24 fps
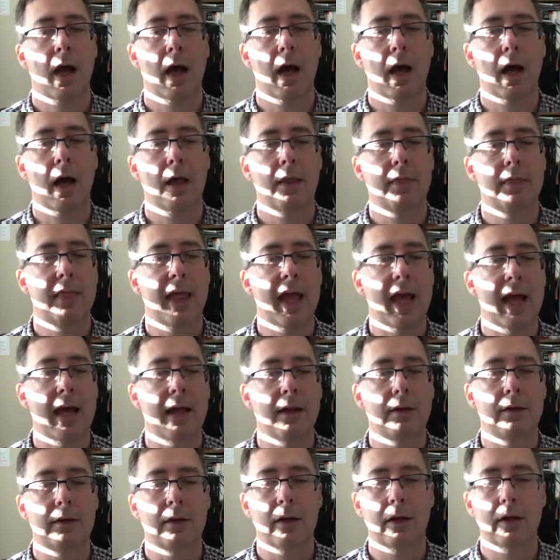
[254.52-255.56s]
uh,
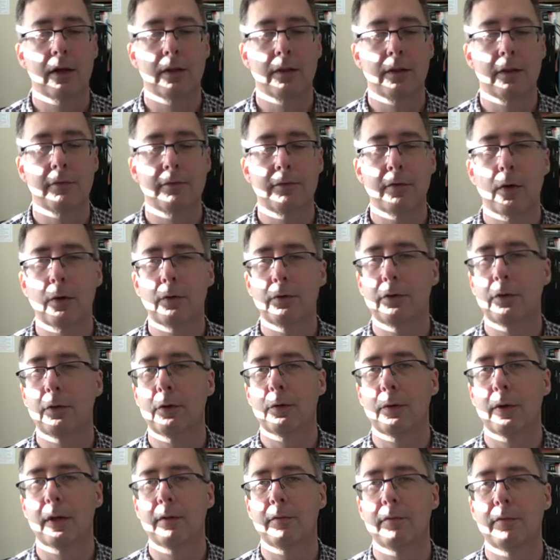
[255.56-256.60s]
that uh, the folks
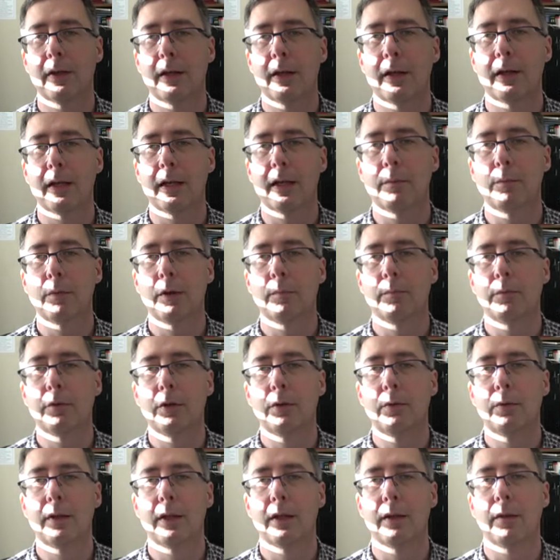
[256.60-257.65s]
who invented
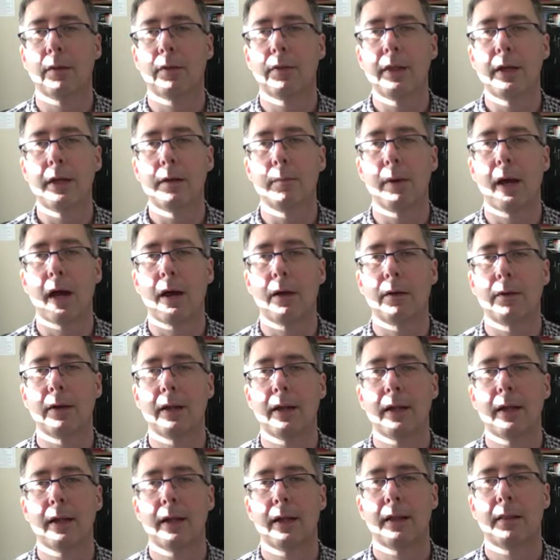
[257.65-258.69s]
MM2 didn't think about,
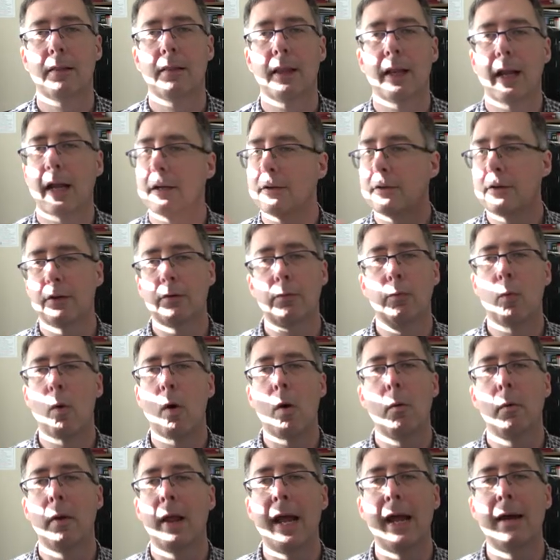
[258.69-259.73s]
then I just
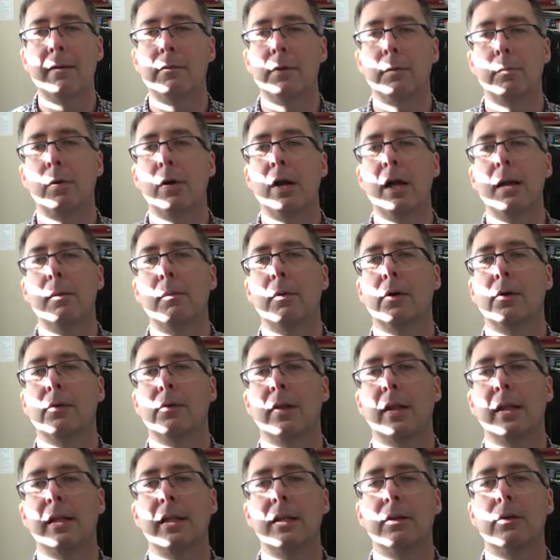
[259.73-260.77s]
won't have the parameters
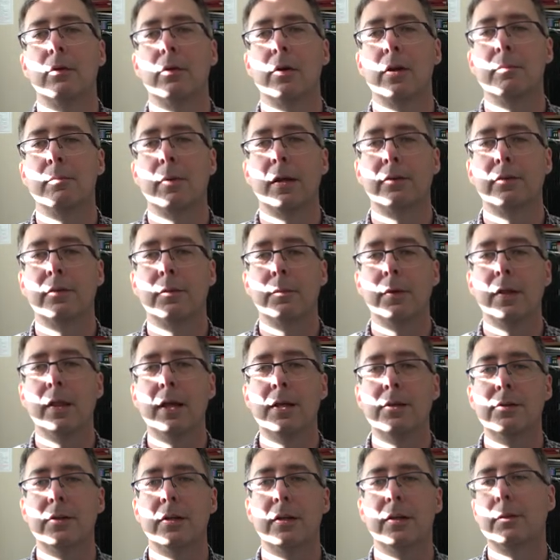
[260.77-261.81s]
I need to run my
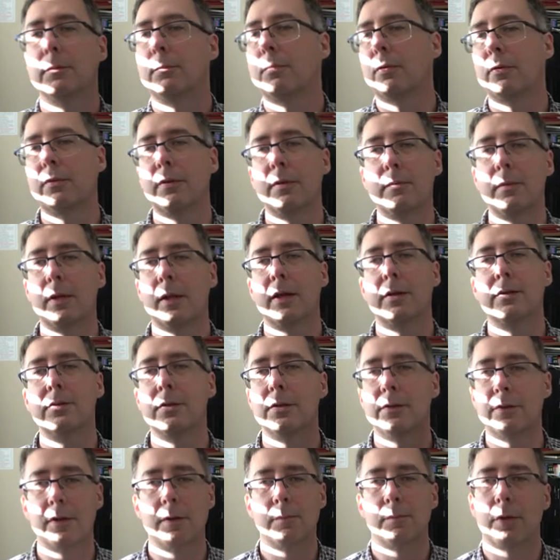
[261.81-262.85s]
simulation, and the
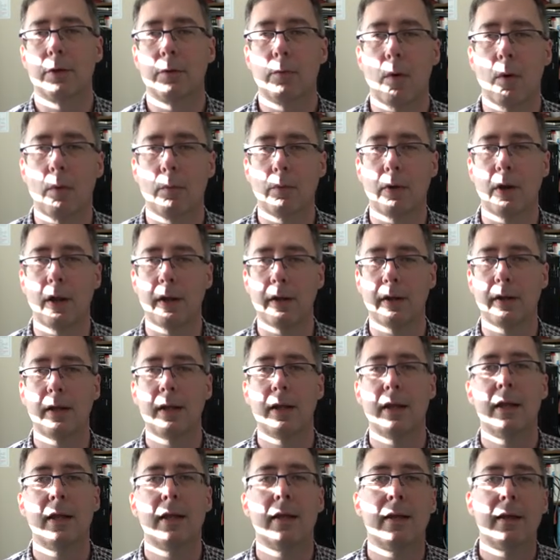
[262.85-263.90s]
simulation simply won't run.
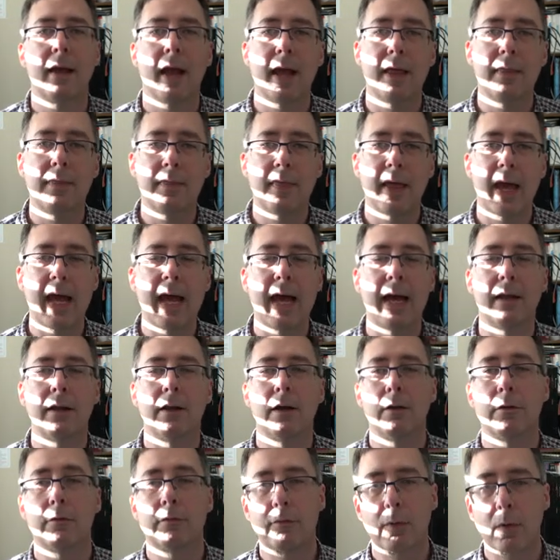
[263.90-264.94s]
And that,
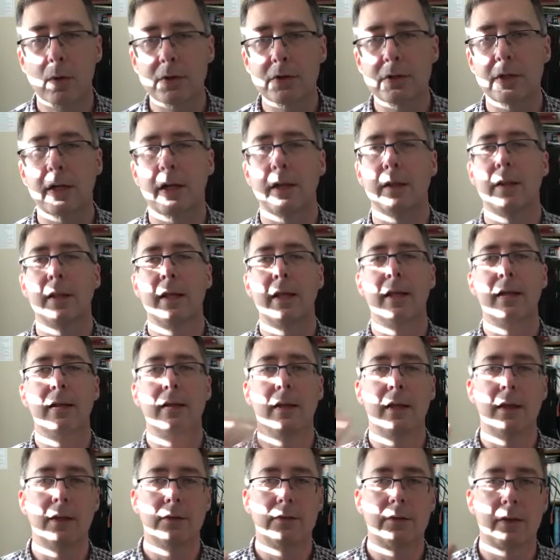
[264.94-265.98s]
unfortunately,
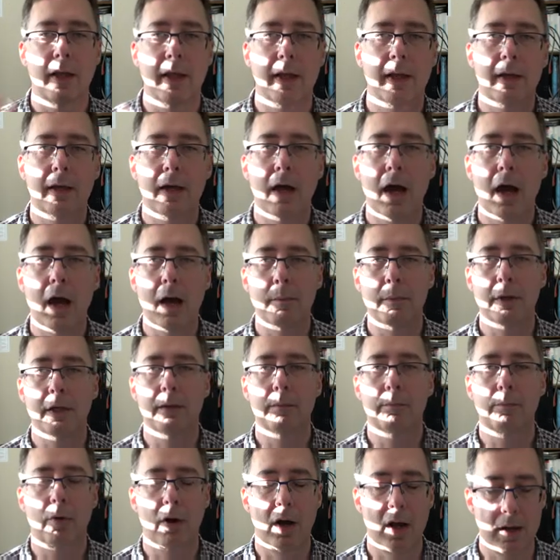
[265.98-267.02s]
is a
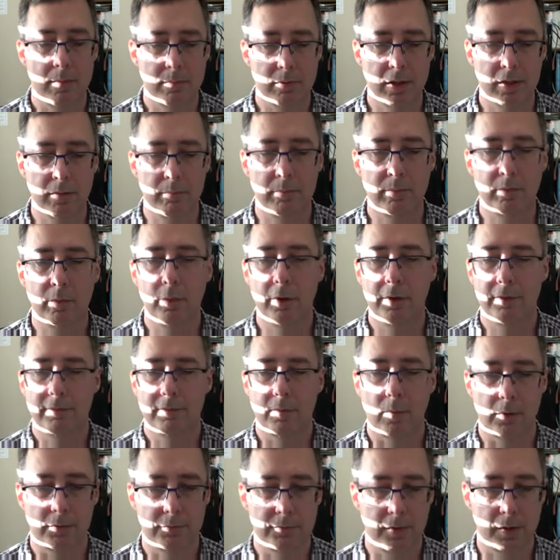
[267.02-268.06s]
common problem with
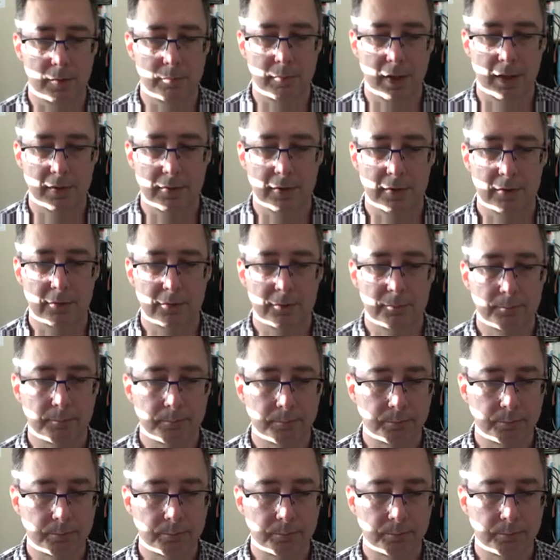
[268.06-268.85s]
force field methods.